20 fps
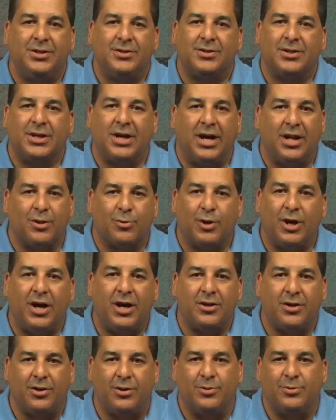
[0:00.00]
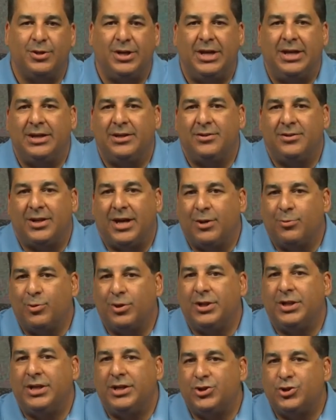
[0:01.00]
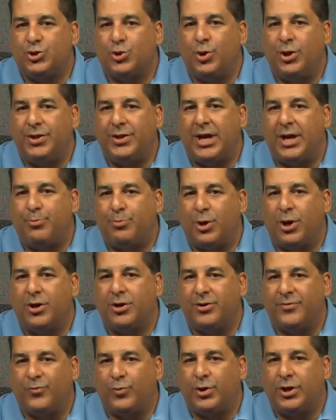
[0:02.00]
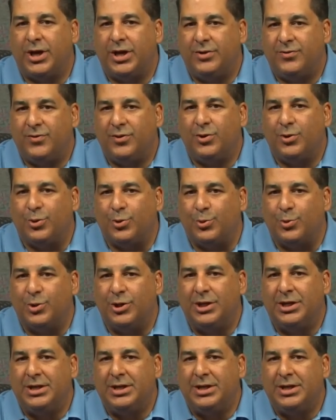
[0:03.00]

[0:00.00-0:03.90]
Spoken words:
to Colorado, and I really enjoy that part of what I do.